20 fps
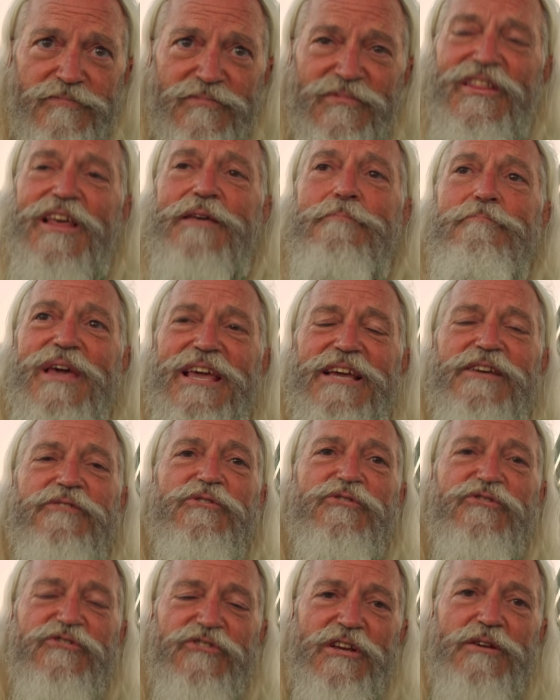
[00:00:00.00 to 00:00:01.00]
They make
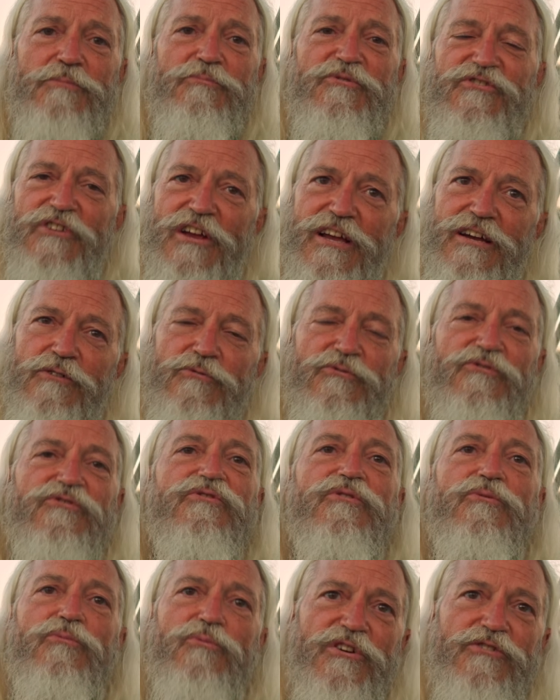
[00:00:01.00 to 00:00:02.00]
the same
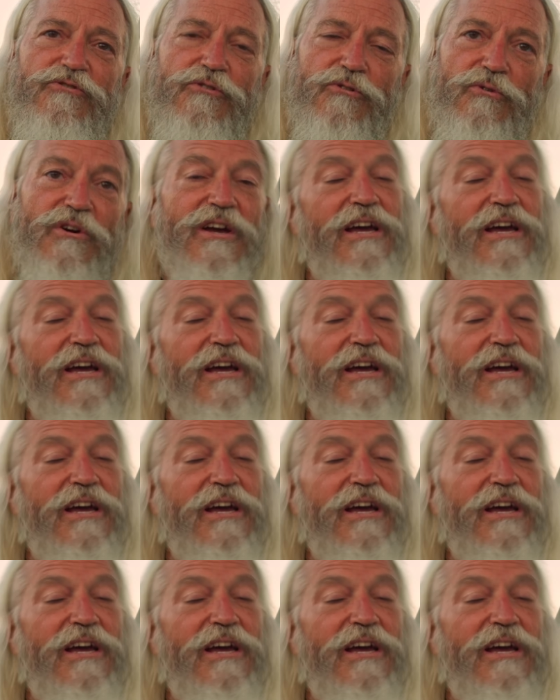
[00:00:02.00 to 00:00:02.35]
sounds that we do,